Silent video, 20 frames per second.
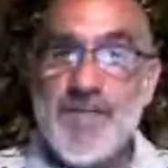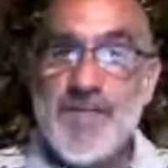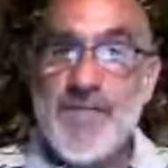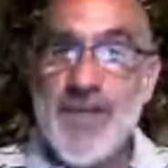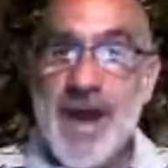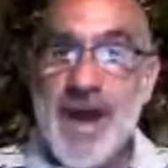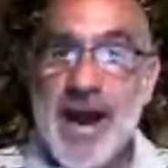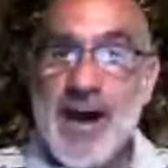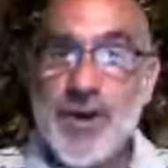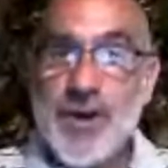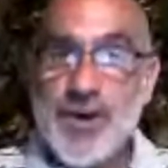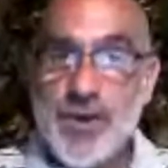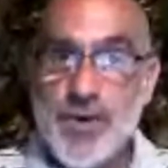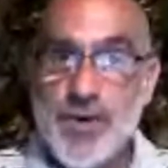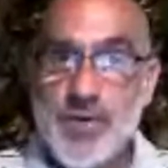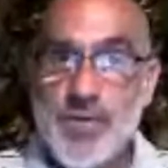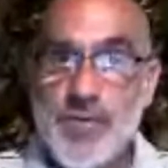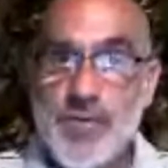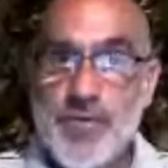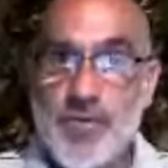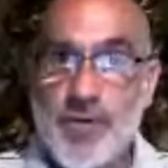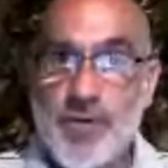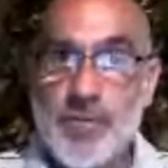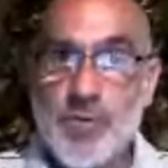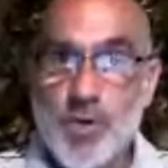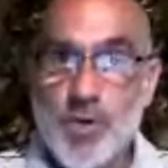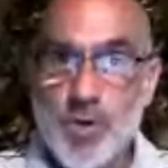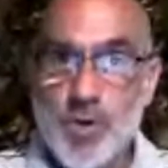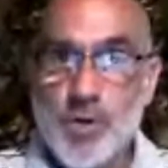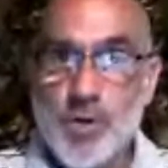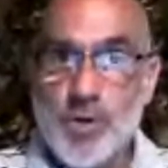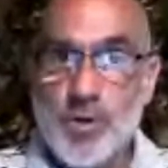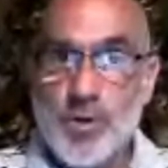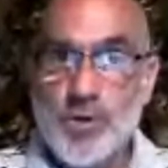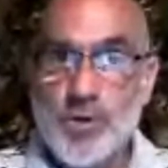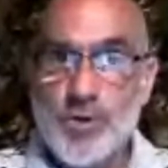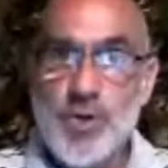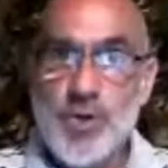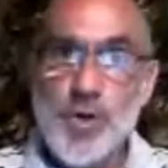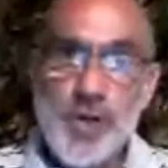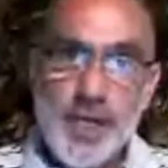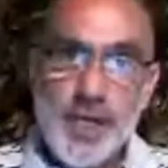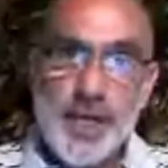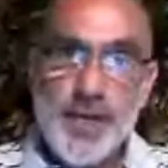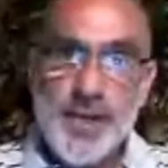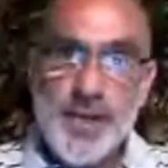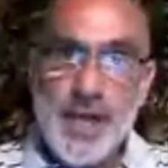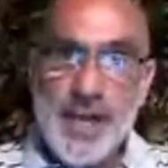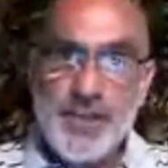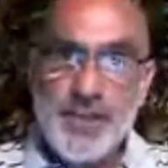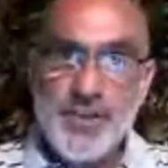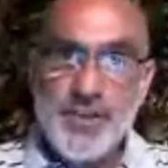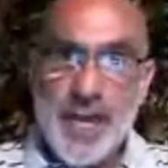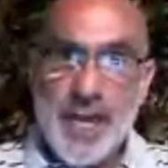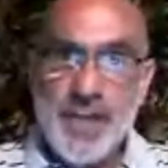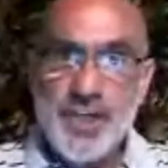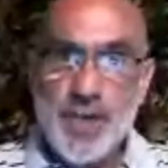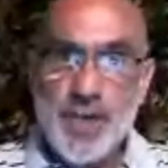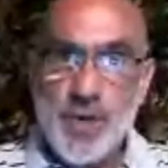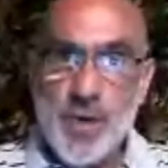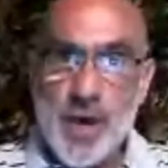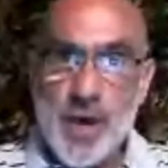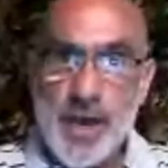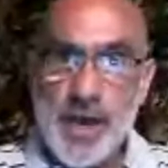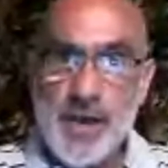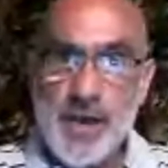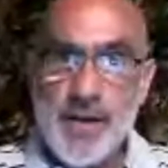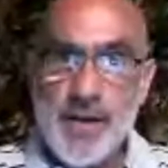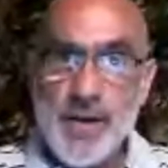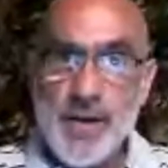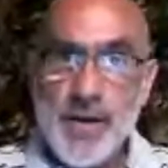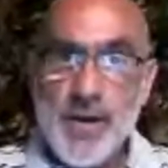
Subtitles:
value from Google doing it as an HOA,